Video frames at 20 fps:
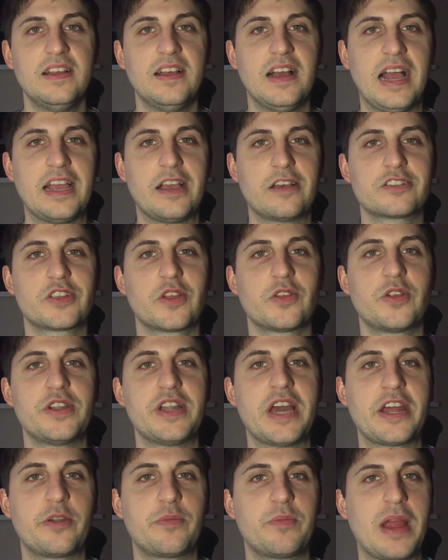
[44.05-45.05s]
I also learned
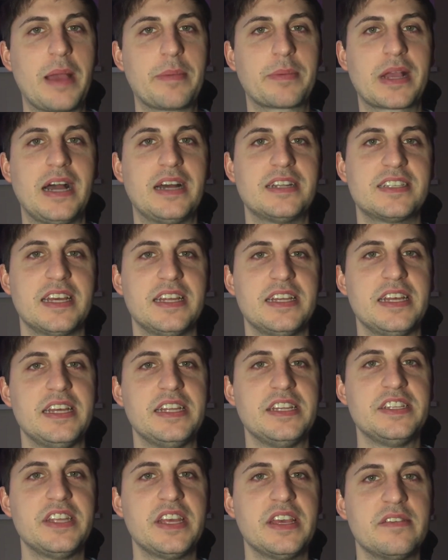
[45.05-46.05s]
how to wrap content
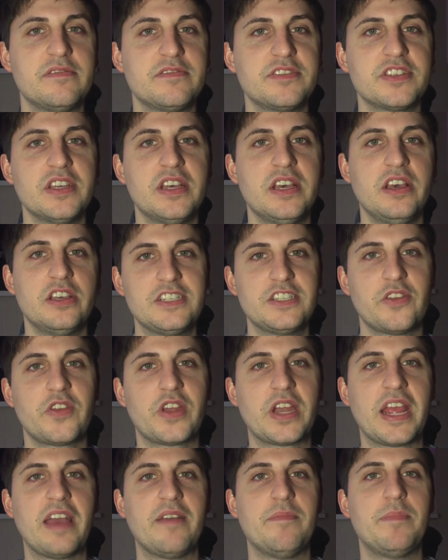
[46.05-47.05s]
in divs so that
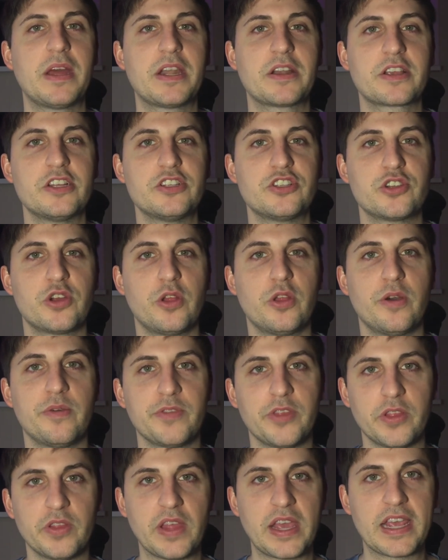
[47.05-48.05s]
I have better control over
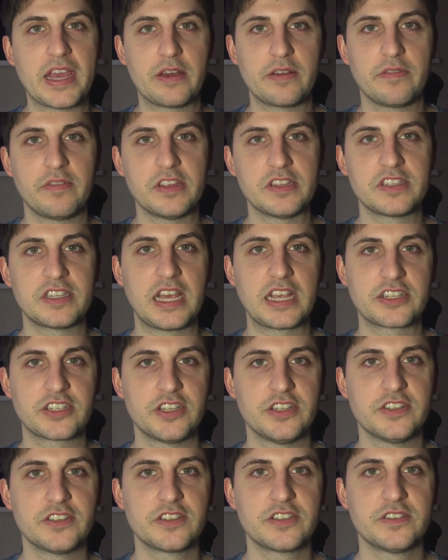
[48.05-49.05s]
the layout of the
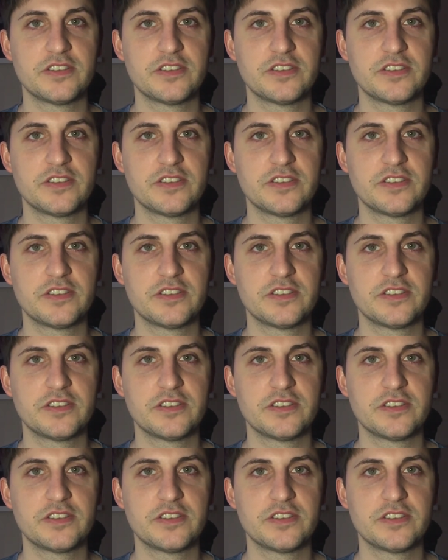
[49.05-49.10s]
sections.